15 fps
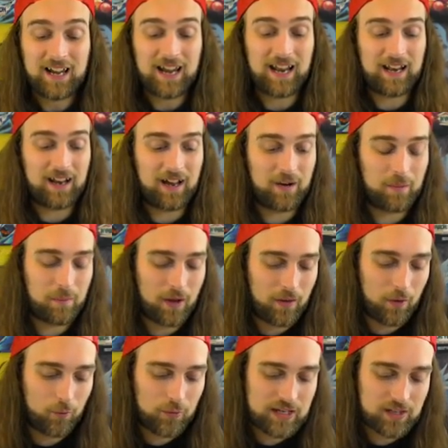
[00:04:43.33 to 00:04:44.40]
And, and,
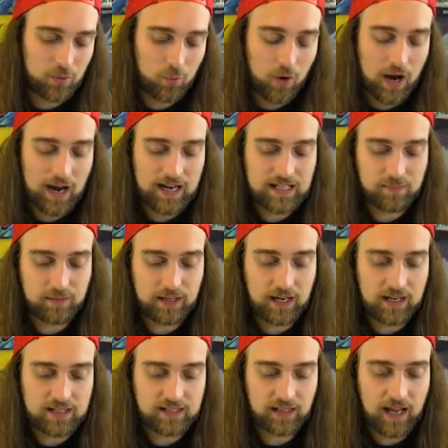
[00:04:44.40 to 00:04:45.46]
and the reason why is
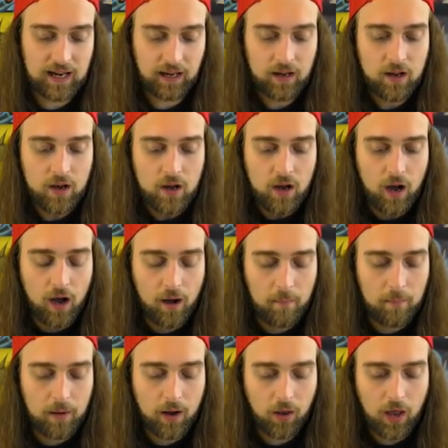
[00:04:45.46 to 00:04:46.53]
because like,
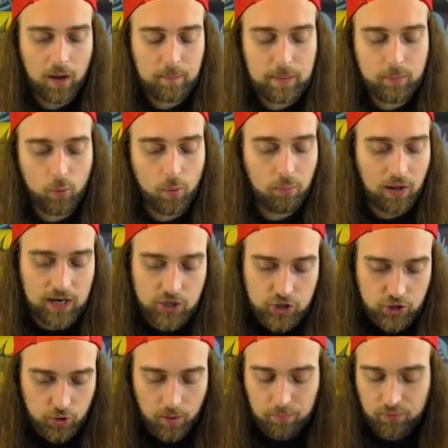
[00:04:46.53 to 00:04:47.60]
um, a lot of people will play
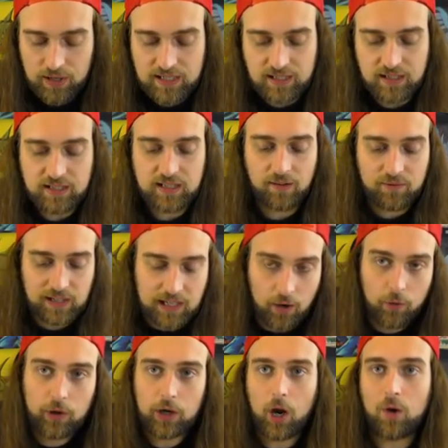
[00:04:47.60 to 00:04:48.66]
Ashura Priest and stuff to
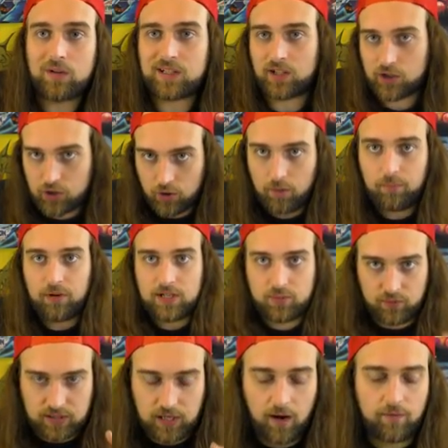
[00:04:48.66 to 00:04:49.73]
kill the goats, and Ashura
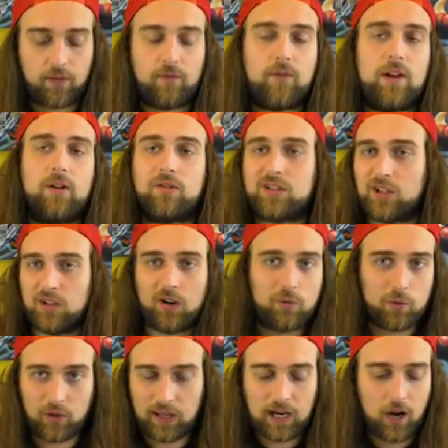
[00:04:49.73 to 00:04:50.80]
Priest will stay off the field, so you
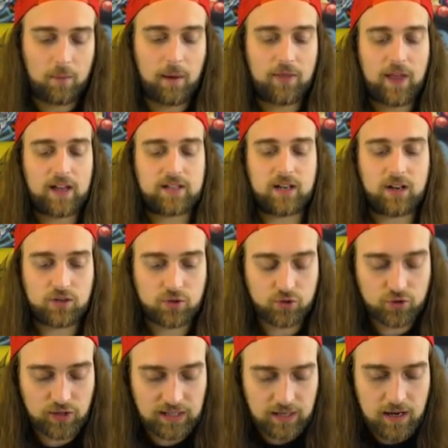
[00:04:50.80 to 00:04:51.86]
don't really care about Thousand Eyes
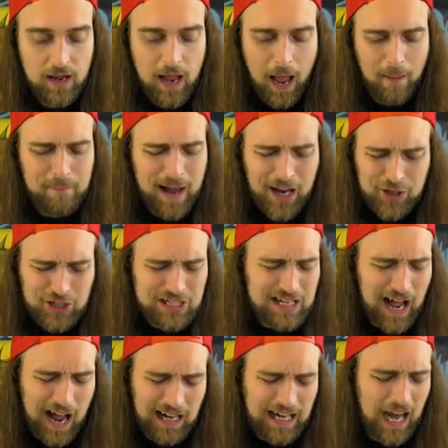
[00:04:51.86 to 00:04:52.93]
Restrict. Imagine
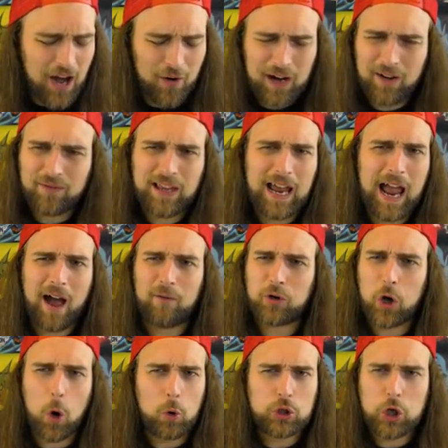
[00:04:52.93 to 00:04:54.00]
not caring if they
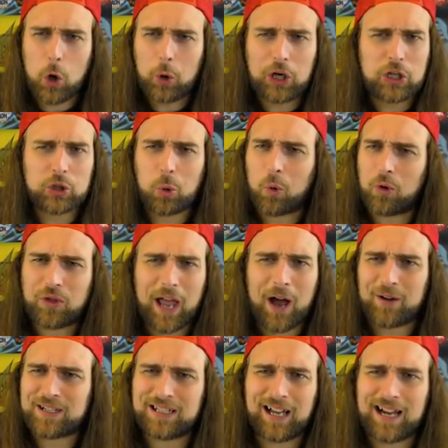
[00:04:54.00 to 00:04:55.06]
have goat tokens or
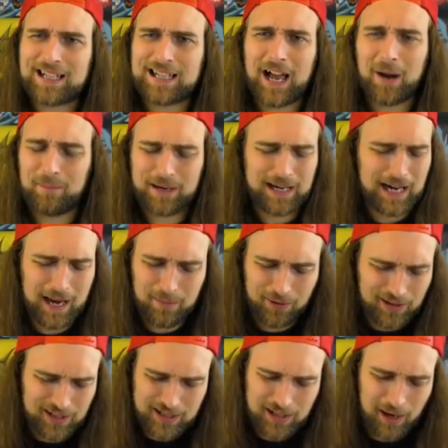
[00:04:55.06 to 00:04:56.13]
Thousand Eyes out and being
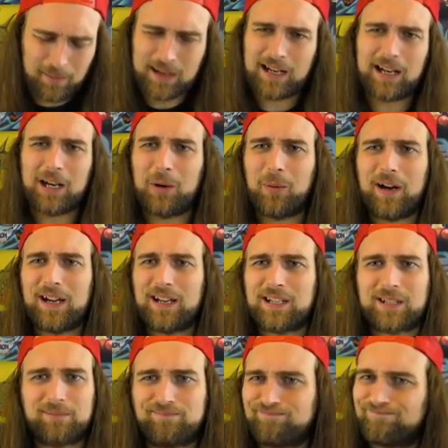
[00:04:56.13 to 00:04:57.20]
able to summon
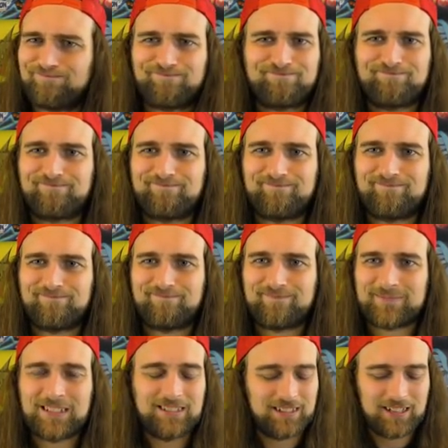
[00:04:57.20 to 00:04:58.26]
anyways.
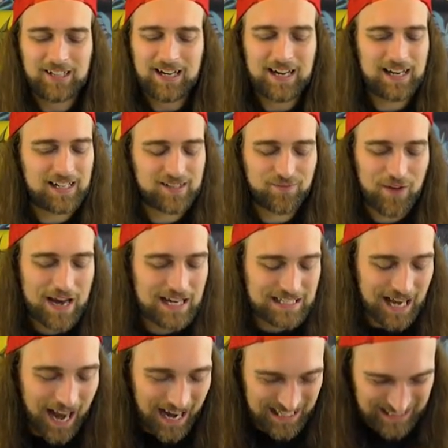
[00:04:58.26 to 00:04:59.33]
It is
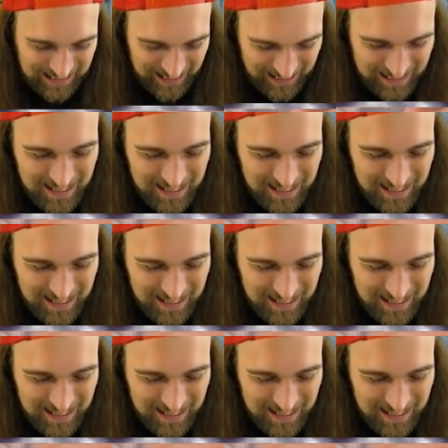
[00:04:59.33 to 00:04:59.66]
fantastic.